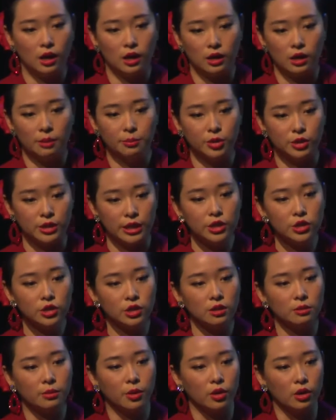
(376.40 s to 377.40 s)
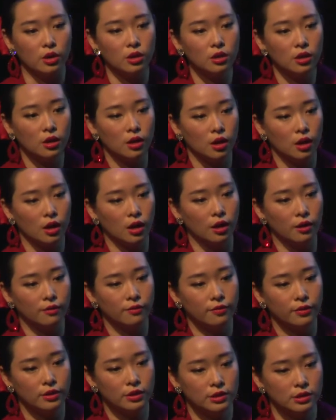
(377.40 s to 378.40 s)
a computational model
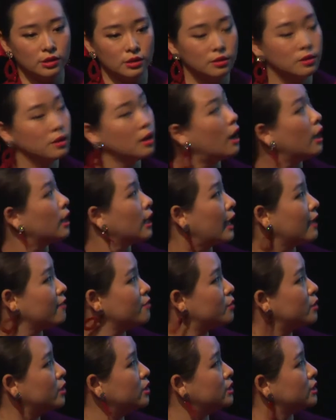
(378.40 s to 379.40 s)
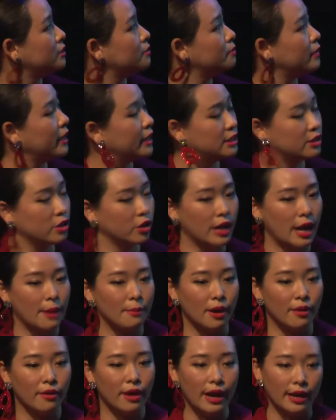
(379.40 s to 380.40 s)
of a live person based on
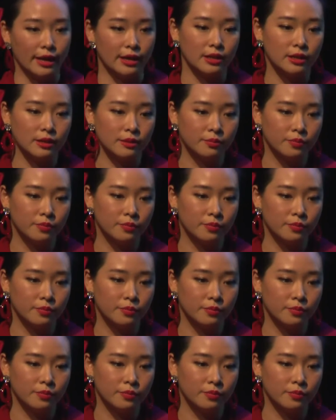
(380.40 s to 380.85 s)
MRI.